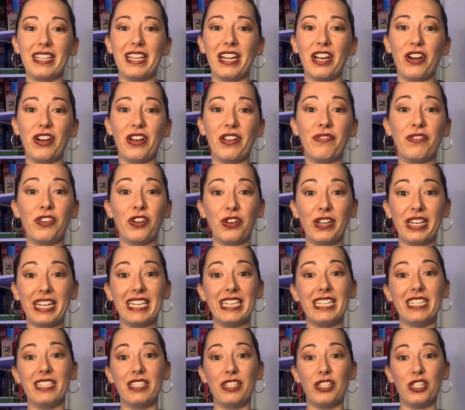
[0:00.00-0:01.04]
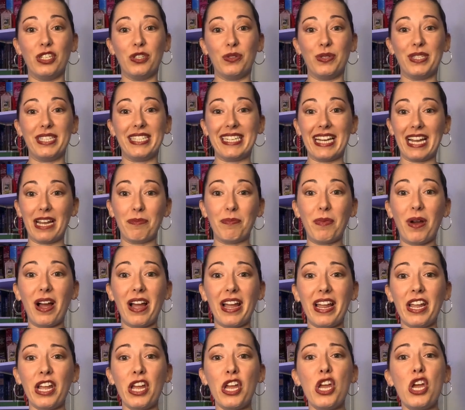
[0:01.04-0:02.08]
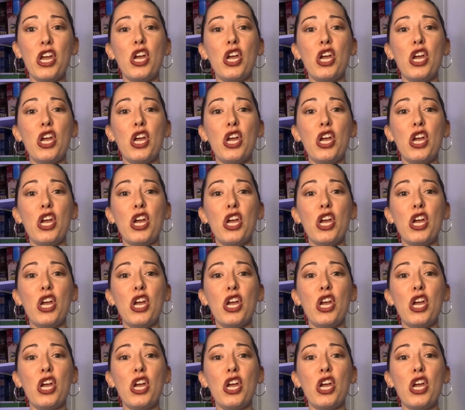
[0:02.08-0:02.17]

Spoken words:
there if you're needing to do standby.